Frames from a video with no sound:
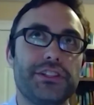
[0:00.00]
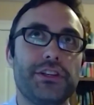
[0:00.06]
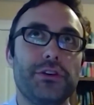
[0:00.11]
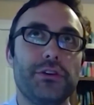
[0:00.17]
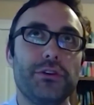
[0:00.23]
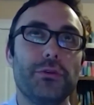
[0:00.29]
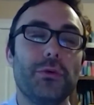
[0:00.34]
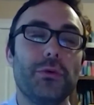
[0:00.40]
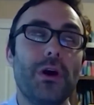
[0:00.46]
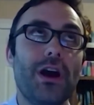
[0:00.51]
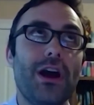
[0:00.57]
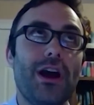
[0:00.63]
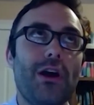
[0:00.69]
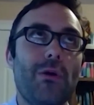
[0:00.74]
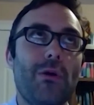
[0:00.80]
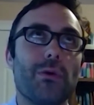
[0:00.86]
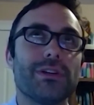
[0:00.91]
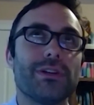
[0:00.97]
who
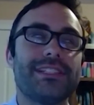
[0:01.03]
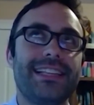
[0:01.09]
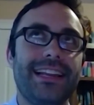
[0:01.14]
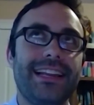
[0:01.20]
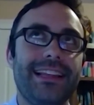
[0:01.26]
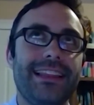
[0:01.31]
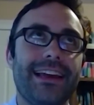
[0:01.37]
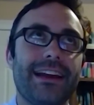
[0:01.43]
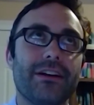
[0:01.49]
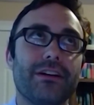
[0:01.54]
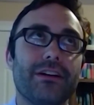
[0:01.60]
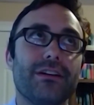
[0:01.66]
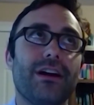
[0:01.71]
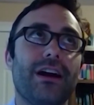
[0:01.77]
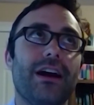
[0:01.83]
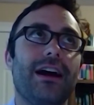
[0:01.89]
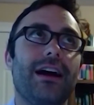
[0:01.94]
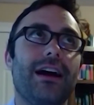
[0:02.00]
were sitting
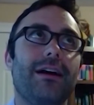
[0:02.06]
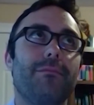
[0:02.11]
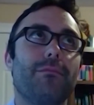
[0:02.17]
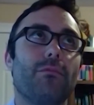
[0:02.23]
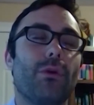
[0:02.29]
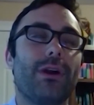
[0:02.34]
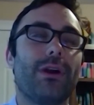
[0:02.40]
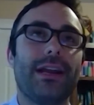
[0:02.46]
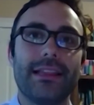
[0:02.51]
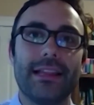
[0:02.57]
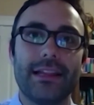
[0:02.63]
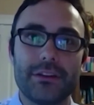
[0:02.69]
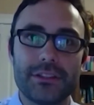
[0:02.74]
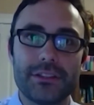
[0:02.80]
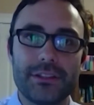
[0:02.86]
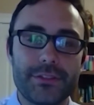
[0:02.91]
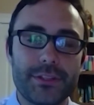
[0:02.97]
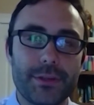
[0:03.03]
there writing
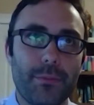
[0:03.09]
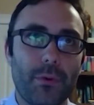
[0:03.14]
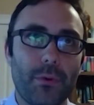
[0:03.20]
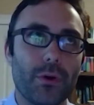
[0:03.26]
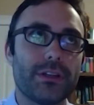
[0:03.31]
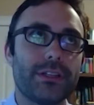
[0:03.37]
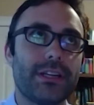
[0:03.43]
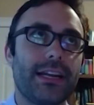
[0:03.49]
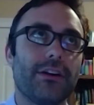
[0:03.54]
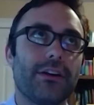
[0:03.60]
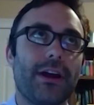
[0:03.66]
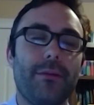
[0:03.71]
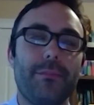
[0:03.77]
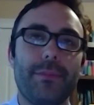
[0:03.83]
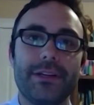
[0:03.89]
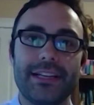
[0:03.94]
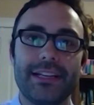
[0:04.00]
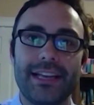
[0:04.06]
letters of support and are
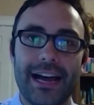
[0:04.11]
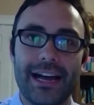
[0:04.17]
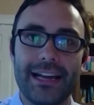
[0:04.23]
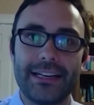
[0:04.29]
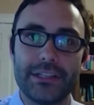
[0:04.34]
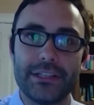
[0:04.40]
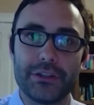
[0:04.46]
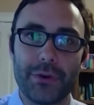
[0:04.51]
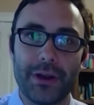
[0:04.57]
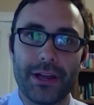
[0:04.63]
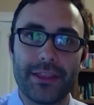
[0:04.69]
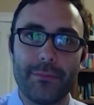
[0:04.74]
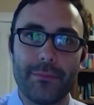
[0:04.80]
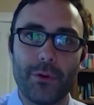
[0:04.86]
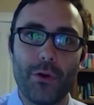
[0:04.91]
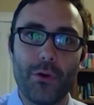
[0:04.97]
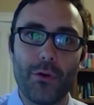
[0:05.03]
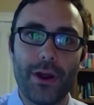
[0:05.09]
helping to guide and direct the
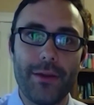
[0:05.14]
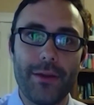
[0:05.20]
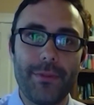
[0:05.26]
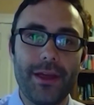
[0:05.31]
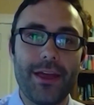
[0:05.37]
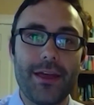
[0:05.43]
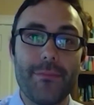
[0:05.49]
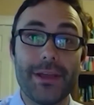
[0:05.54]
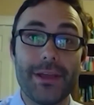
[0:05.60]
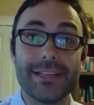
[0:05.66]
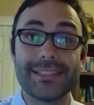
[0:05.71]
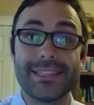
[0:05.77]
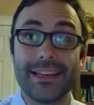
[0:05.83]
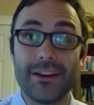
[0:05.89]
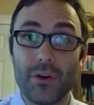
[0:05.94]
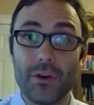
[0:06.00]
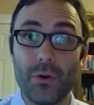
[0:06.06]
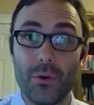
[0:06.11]
program, because
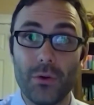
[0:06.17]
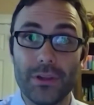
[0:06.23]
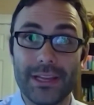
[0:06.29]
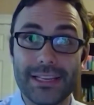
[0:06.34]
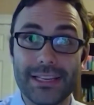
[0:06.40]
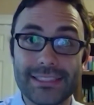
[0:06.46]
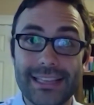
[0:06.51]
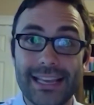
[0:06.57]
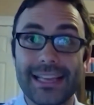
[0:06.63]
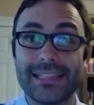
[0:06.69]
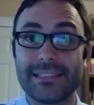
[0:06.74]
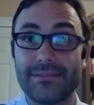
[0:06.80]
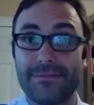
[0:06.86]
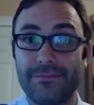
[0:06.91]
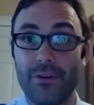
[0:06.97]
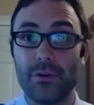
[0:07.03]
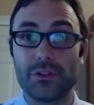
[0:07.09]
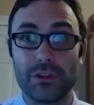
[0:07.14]
their goal is, as
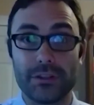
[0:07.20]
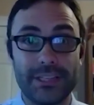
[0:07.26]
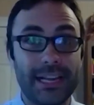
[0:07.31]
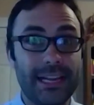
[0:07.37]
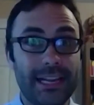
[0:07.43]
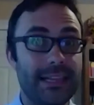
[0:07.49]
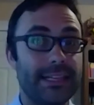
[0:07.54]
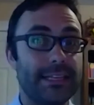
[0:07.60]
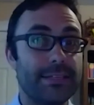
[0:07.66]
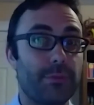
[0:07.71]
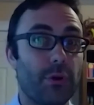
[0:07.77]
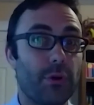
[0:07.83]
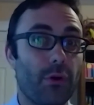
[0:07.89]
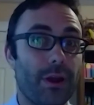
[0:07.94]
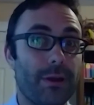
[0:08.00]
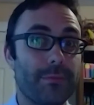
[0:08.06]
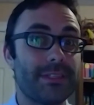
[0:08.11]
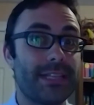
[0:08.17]
folks are taking these
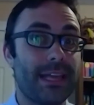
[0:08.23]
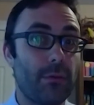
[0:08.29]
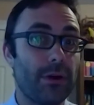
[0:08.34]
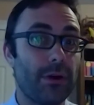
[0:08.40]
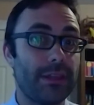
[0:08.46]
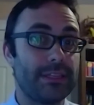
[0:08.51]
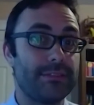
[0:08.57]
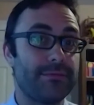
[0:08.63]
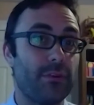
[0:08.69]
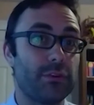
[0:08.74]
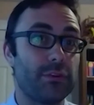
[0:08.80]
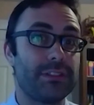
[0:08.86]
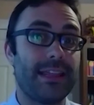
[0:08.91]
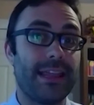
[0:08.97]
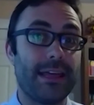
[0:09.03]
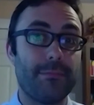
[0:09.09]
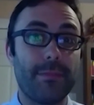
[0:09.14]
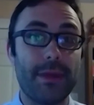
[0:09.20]
programs, they want these folks to
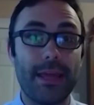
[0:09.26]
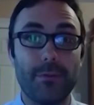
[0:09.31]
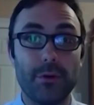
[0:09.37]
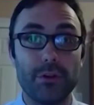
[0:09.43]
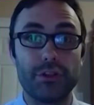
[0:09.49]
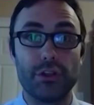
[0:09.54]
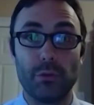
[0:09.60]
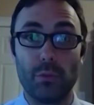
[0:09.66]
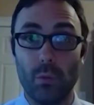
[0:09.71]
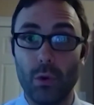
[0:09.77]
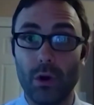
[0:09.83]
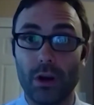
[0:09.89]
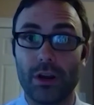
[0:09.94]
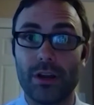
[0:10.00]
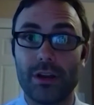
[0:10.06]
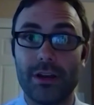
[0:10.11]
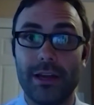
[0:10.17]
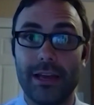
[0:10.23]
then be able to
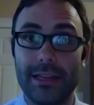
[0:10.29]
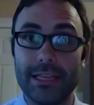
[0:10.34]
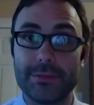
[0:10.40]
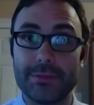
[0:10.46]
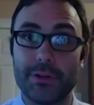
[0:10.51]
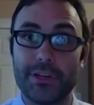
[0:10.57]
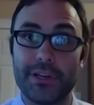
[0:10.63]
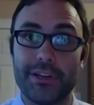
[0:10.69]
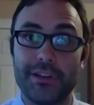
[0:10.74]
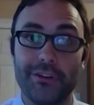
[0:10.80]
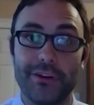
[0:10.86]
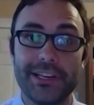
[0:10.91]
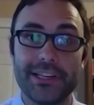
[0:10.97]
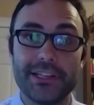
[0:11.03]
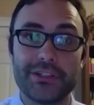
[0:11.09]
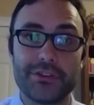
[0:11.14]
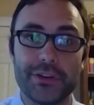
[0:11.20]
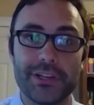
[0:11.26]
work in these particular
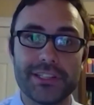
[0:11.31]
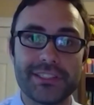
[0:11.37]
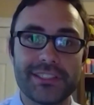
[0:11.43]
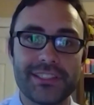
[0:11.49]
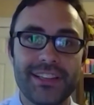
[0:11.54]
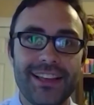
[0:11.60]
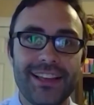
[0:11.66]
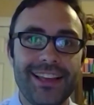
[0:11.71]
industries.